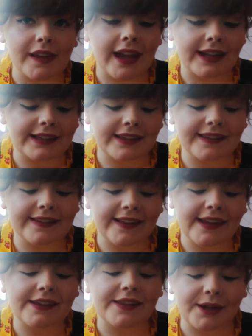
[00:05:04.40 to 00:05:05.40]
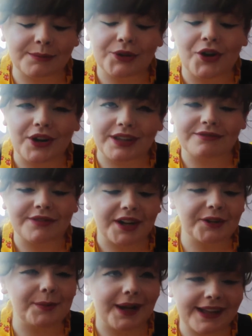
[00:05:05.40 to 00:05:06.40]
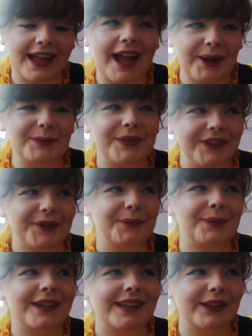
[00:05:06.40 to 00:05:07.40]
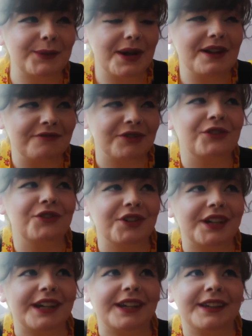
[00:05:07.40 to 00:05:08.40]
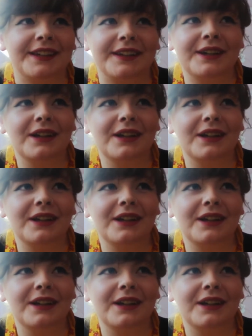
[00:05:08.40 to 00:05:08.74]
I can say that I'm talking fact, but I can't with this one, and it's quite frustrating.